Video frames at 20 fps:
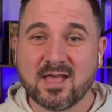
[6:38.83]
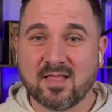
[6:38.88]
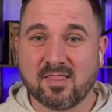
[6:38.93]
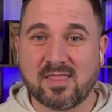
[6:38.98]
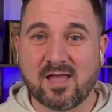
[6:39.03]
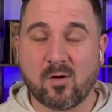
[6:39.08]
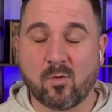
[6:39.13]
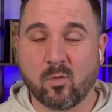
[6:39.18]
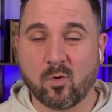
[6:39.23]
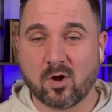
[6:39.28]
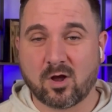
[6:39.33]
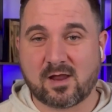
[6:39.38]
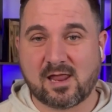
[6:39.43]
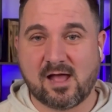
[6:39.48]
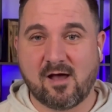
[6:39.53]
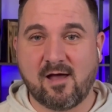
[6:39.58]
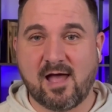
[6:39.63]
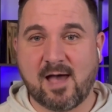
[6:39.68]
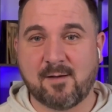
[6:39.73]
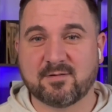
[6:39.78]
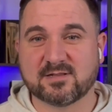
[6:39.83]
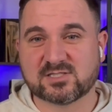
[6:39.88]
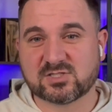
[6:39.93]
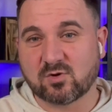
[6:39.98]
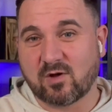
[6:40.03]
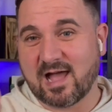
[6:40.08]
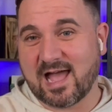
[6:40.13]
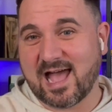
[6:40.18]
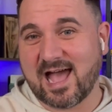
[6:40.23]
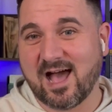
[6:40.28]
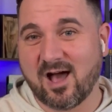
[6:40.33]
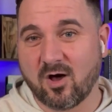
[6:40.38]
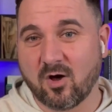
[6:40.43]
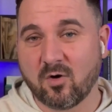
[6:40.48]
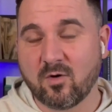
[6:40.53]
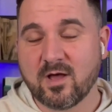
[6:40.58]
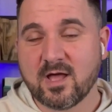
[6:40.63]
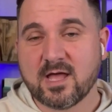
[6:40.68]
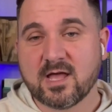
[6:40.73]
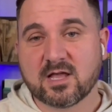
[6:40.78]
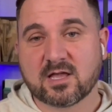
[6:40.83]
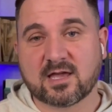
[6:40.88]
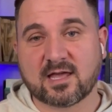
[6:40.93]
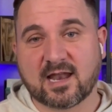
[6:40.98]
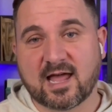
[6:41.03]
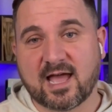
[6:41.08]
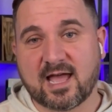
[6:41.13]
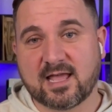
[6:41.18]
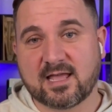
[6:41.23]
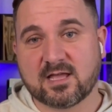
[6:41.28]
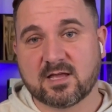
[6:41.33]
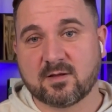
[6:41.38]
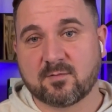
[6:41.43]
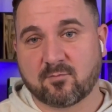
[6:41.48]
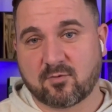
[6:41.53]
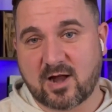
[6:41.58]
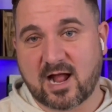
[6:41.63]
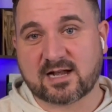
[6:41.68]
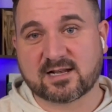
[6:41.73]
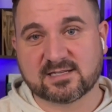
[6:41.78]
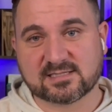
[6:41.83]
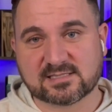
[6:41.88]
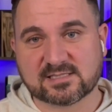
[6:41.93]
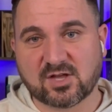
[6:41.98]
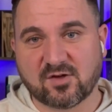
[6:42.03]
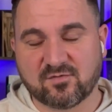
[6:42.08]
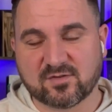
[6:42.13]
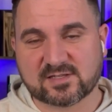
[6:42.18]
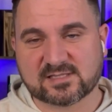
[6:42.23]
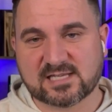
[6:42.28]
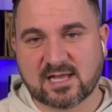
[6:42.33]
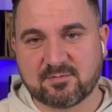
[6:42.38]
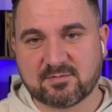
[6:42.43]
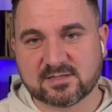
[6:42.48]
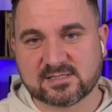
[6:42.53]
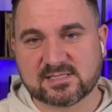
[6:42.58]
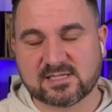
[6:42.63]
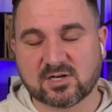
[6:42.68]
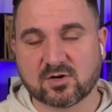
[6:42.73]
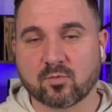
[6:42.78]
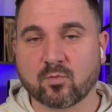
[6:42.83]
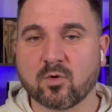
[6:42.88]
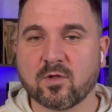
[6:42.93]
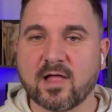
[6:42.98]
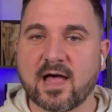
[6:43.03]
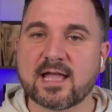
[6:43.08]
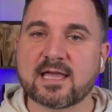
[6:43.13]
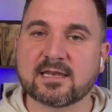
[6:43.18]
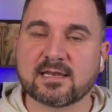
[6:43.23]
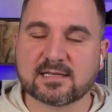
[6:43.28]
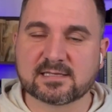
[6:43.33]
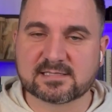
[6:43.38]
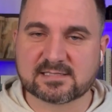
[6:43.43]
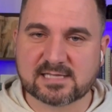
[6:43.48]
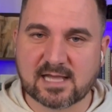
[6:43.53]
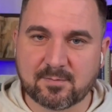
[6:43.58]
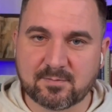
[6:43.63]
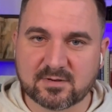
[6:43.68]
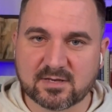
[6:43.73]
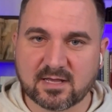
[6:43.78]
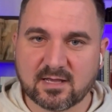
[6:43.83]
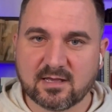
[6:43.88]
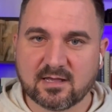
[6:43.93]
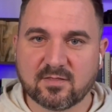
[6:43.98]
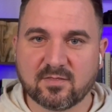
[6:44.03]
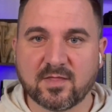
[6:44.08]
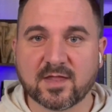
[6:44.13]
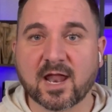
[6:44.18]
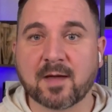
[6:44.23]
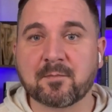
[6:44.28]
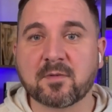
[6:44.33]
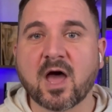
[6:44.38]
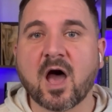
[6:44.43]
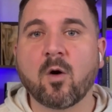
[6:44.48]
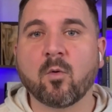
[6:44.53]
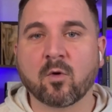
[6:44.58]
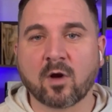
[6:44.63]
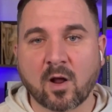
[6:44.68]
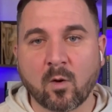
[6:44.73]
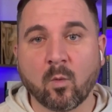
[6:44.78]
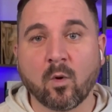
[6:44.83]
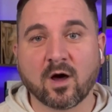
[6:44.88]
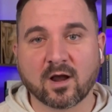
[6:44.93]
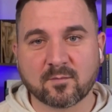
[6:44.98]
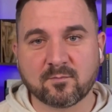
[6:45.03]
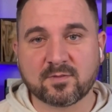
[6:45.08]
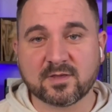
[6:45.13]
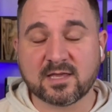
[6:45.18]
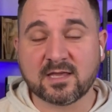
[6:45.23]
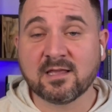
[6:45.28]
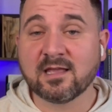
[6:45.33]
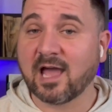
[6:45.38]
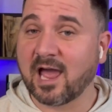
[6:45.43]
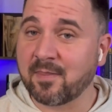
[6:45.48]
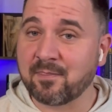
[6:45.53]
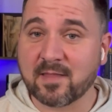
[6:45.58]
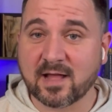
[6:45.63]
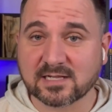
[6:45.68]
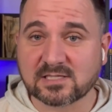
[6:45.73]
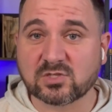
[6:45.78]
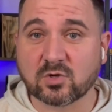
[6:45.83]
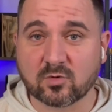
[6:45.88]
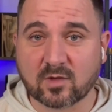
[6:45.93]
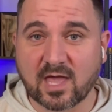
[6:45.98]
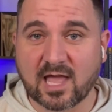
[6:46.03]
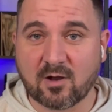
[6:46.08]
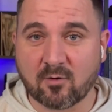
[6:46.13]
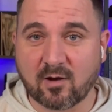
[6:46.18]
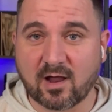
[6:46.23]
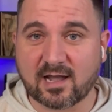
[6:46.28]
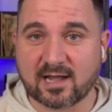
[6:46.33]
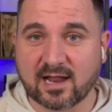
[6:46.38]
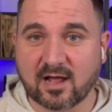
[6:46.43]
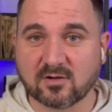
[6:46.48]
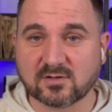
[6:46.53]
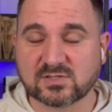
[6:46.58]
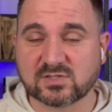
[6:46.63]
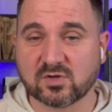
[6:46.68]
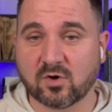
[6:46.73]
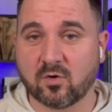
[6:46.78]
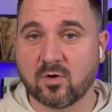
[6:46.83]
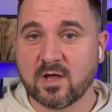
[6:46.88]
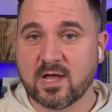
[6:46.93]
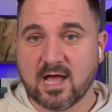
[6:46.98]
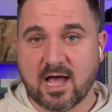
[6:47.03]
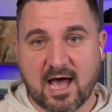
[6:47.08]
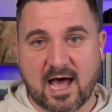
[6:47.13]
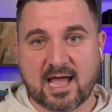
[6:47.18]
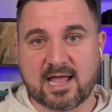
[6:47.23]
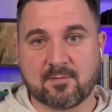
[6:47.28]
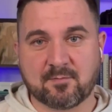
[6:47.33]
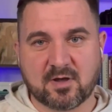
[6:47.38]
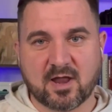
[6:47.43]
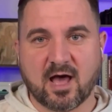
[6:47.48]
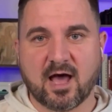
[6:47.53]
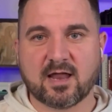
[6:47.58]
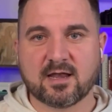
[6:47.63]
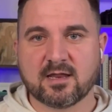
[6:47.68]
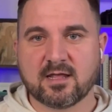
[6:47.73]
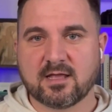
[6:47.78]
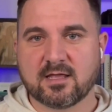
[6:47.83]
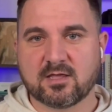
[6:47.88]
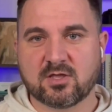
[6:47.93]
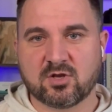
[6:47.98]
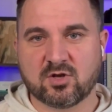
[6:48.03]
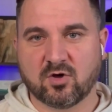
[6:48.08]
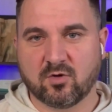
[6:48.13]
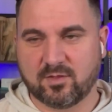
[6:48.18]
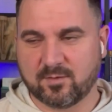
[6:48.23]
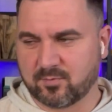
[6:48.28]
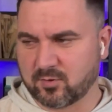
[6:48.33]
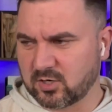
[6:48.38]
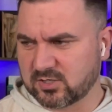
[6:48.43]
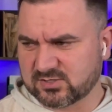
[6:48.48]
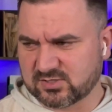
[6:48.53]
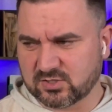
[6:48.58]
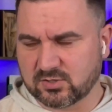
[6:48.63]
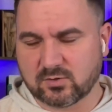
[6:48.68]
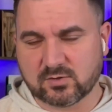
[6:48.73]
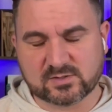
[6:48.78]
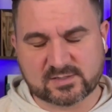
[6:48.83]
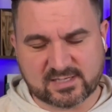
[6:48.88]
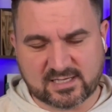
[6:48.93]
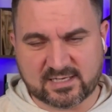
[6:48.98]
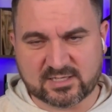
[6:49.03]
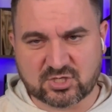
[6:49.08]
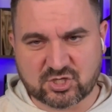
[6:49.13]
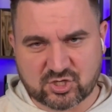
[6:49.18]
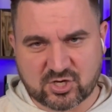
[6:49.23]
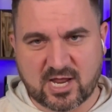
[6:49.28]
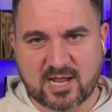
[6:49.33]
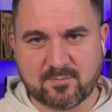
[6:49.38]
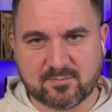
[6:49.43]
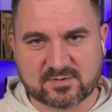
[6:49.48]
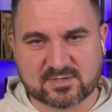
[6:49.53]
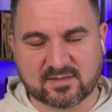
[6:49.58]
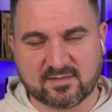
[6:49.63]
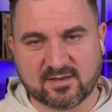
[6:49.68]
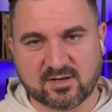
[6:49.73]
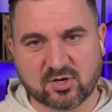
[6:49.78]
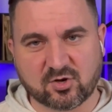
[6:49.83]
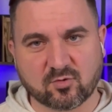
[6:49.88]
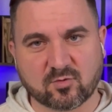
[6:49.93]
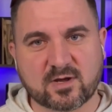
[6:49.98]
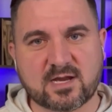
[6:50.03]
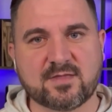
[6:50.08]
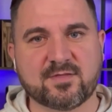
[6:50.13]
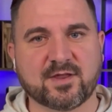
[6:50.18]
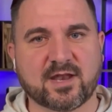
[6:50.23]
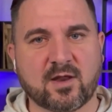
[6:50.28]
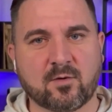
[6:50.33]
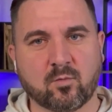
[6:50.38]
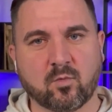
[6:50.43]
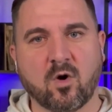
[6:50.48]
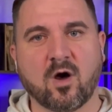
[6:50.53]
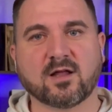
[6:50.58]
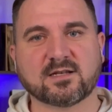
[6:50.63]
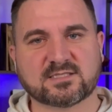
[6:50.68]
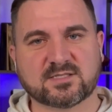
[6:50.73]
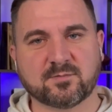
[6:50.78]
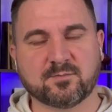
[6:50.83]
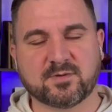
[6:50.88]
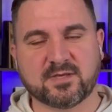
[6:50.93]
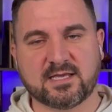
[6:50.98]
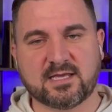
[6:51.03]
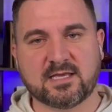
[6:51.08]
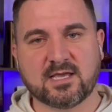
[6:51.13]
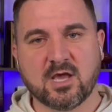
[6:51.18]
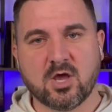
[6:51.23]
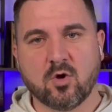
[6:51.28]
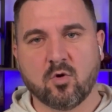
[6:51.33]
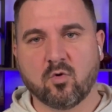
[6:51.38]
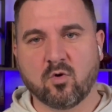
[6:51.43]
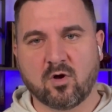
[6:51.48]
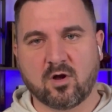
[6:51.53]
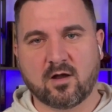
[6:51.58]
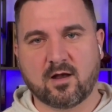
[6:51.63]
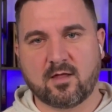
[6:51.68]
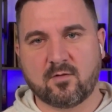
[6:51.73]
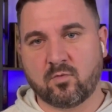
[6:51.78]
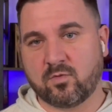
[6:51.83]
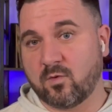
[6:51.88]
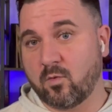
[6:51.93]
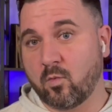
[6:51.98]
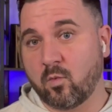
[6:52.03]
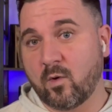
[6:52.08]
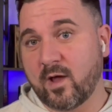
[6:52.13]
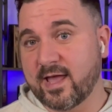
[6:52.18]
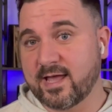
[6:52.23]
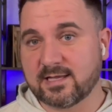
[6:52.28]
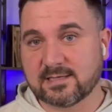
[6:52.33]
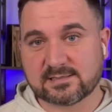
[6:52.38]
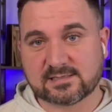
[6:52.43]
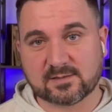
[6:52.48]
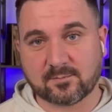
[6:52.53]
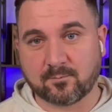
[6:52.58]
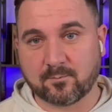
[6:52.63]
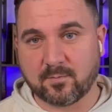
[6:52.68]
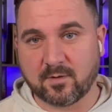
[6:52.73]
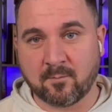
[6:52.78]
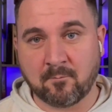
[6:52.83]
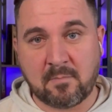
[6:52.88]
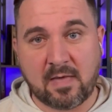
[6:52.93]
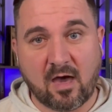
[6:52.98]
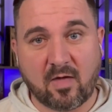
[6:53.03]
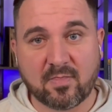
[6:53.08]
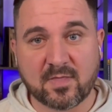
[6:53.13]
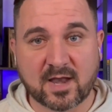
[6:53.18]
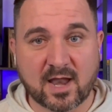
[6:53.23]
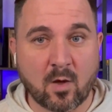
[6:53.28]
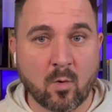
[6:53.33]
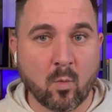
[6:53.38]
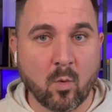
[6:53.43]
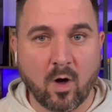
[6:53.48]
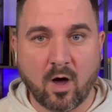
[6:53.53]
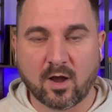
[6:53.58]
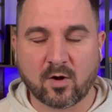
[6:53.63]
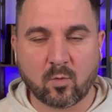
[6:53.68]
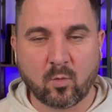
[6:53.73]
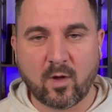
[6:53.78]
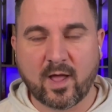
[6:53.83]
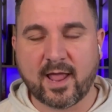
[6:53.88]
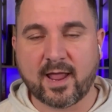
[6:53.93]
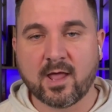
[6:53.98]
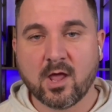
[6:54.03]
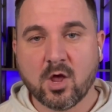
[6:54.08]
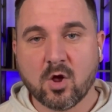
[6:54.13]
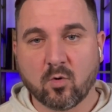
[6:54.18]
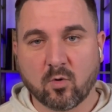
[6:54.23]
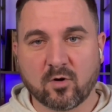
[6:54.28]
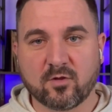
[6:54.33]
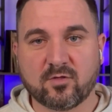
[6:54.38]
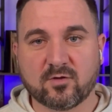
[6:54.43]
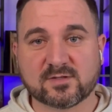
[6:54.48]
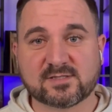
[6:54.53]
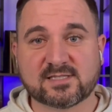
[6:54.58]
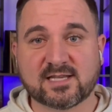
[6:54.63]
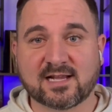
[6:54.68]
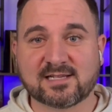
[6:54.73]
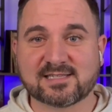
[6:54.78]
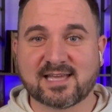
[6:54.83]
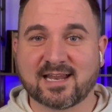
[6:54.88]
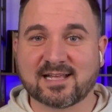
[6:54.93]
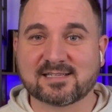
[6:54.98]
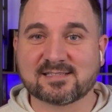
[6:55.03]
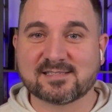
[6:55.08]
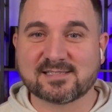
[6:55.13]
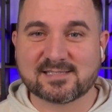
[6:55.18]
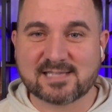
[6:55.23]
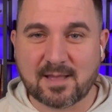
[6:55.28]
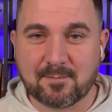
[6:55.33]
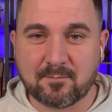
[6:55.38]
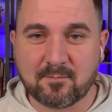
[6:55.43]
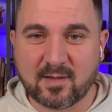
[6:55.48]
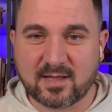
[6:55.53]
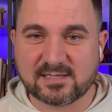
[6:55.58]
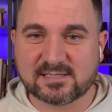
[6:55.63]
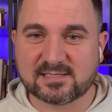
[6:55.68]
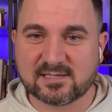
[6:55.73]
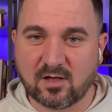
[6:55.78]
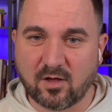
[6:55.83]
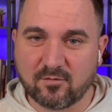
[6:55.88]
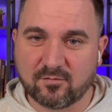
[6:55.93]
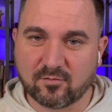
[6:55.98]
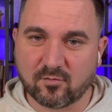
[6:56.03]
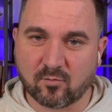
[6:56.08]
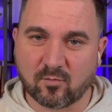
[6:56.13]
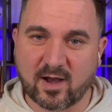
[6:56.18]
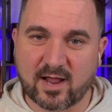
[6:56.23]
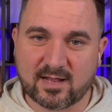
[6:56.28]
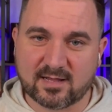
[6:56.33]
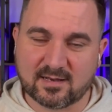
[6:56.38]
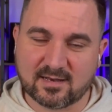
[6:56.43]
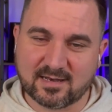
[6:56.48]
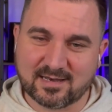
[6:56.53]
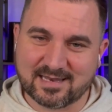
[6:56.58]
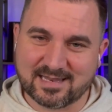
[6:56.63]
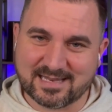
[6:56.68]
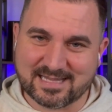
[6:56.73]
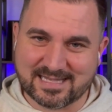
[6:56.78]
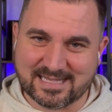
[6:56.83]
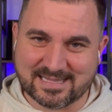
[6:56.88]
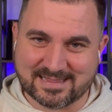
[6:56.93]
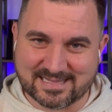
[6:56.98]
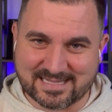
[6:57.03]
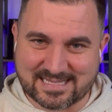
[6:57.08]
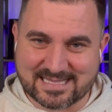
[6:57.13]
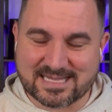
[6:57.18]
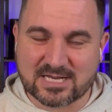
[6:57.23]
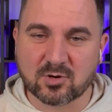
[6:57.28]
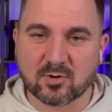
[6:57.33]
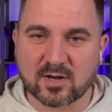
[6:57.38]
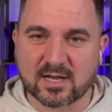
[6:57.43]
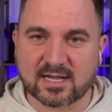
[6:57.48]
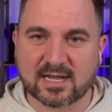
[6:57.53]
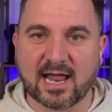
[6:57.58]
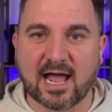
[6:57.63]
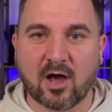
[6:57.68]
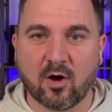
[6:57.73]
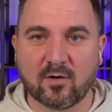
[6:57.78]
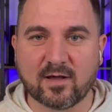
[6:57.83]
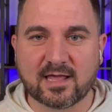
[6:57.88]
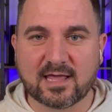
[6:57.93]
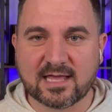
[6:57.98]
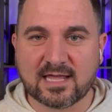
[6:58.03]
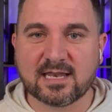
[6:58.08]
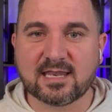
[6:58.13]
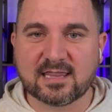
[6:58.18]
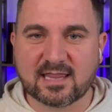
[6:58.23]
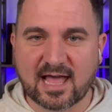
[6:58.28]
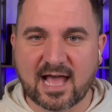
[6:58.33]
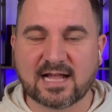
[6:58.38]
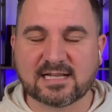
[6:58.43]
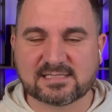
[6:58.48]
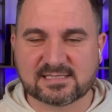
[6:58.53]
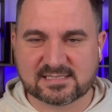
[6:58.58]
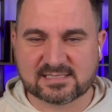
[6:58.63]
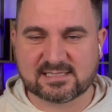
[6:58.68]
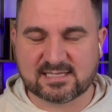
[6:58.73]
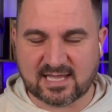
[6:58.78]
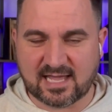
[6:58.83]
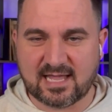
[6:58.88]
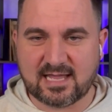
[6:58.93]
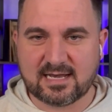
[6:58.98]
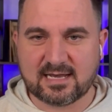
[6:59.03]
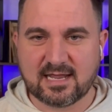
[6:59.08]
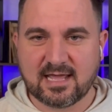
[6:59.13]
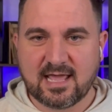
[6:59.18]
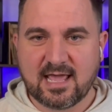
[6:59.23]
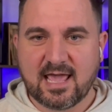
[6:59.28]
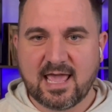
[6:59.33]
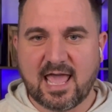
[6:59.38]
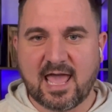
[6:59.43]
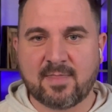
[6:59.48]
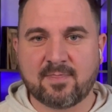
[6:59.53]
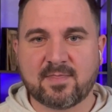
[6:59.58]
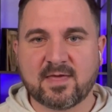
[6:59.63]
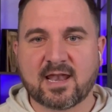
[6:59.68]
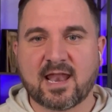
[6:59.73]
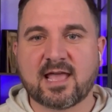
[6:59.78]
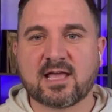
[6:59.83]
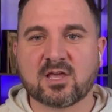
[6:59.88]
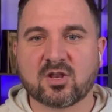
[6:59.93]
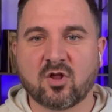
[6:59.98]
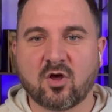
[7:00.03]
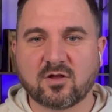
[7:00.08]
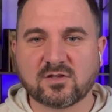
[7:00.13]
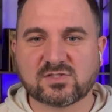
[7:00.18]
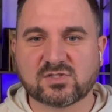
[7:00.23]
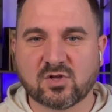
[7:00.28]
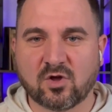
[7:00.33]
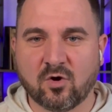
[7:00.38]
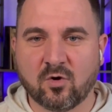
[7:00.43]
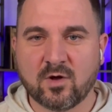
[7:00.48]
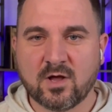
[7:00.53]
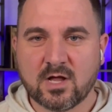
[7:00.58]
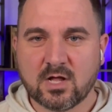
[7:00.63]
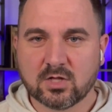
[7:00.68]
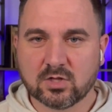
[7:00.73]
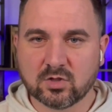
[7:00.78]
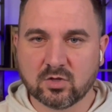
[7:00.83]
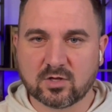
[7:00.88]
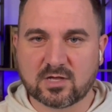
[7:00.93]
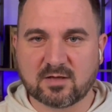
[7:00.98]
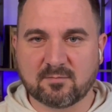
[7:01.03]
that workout habit. So how can I practice self-acceptance here? Well, I can accept that I'm not where I want to be, and that's okay right now. So I am not, the person who's in shape to the degree that I'd want to be, or the weighs the amount that I want to weigh, or those things, and accept myself right in the here and now in that state. And then I can also look at